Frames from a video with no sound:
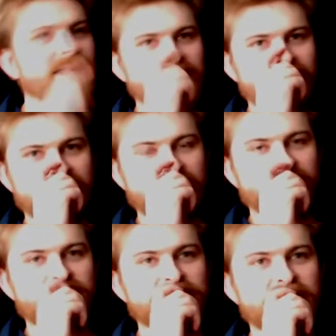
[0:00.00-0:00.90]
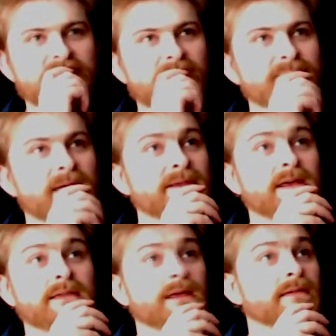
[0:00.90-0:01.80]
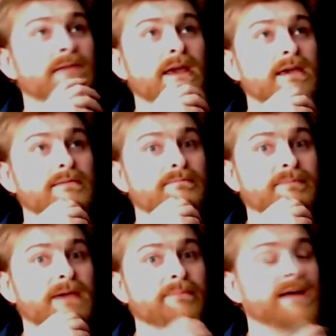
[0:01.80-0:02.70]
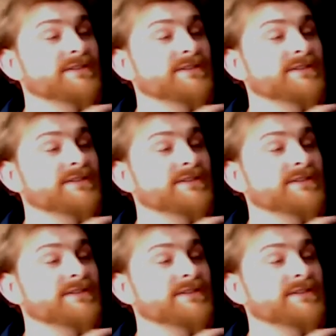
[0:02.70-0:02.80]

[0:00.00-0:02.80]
as they get to the first stage, and maybe they get